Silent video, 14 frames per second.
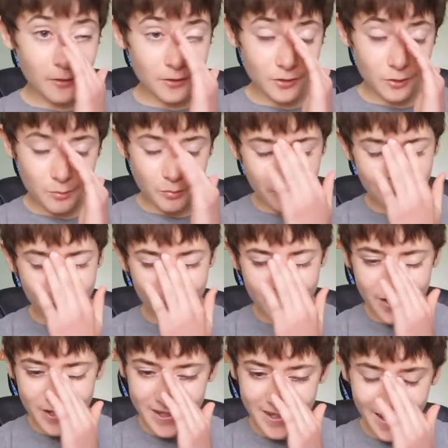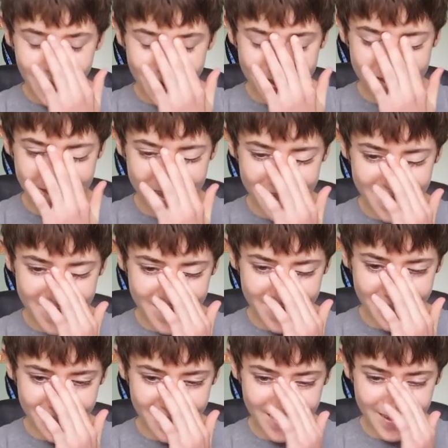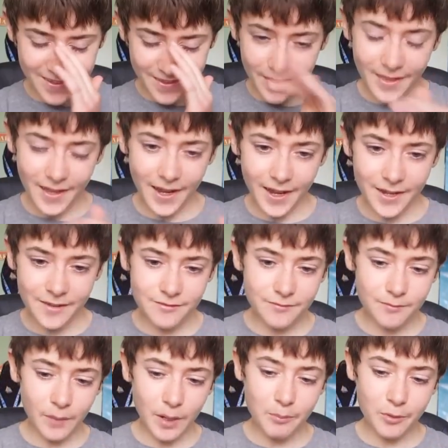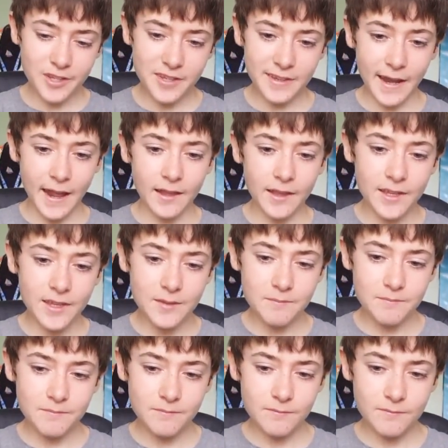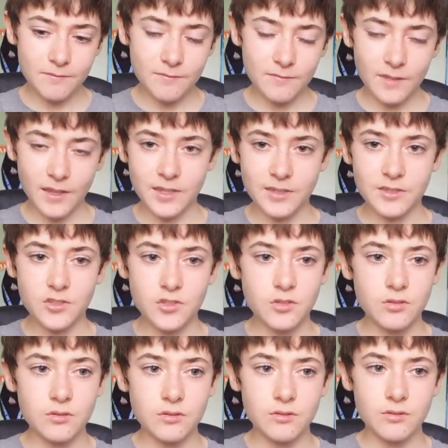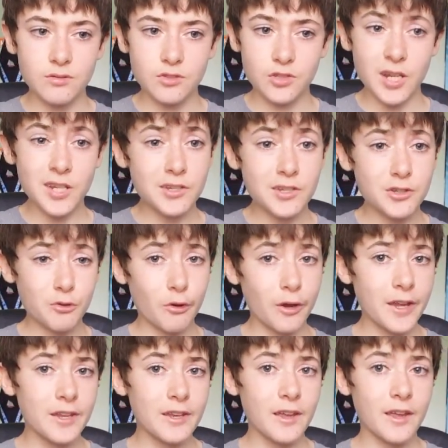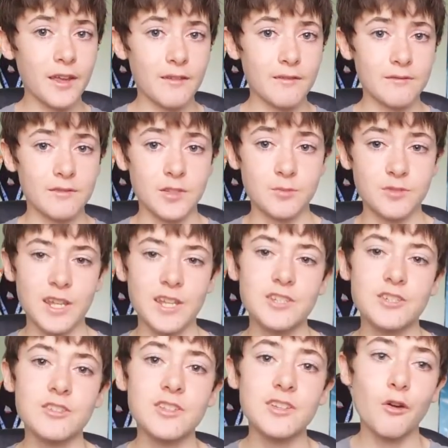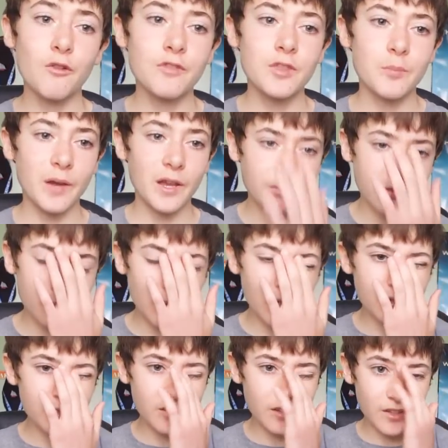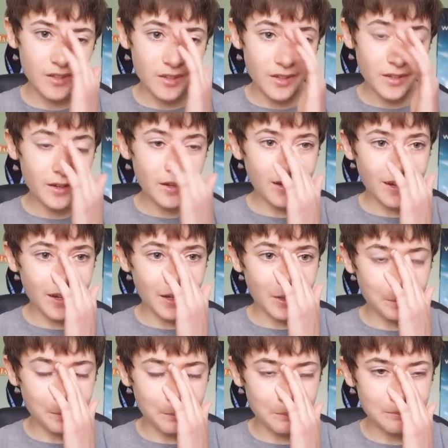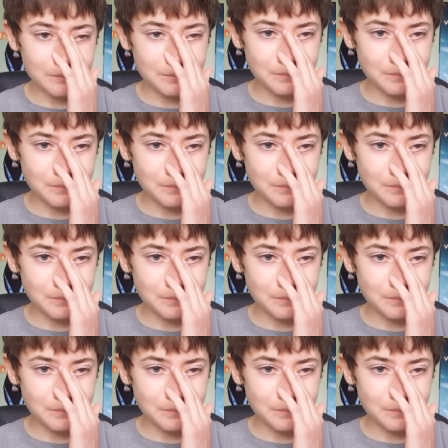So personally, I think my personality has changed quite substantially over the past few months. And